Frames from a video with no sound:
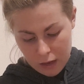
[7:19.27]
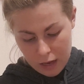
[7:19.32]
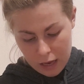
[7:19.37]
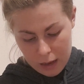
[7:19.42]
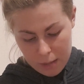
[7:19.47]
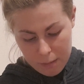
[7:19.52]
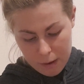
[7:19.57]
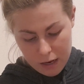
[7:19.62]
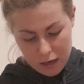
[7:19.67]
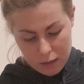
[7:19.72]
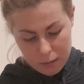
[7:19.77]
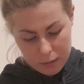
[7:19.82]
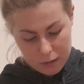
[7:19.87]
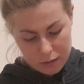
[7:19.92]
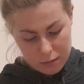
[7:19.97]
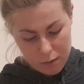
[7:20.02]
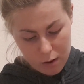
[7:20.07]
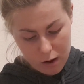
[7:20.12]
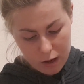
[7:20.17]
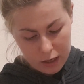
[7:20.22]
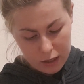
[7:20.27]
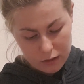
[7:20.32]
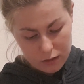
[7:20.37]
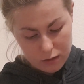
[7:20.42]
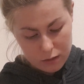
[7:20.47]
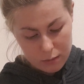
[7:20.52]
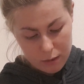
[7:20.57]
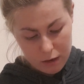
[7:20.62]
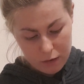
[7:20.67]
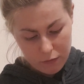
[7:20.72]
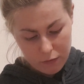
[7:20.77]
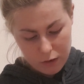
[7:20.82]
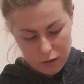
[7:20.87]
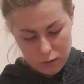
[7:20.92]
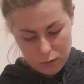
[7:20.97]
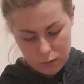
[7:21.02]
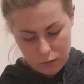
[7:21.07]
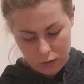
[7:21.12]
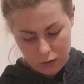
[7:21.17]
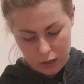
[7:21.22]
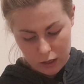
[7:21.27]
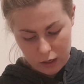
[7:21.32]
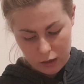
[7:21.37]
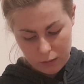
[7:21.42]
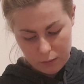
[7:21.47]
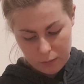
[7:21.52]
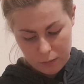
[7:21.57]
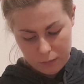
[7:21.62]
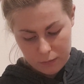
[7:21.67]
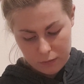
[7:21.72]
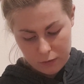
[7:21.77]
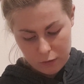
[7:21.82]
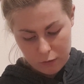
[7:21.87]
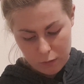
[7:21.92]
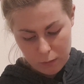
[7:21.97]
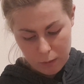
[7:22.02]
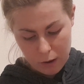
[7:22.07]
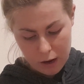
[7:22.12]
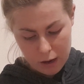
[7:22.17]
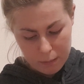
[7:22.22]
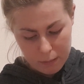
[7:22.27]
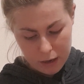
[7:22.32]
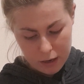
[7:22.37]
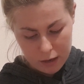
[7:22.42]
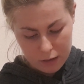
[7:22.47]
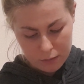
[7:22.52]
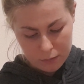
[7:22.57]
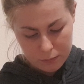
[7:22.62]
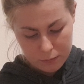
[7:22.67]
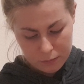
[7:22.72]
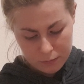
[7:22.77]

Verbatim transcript: He made up his mind to make friends with thee, replied Ben.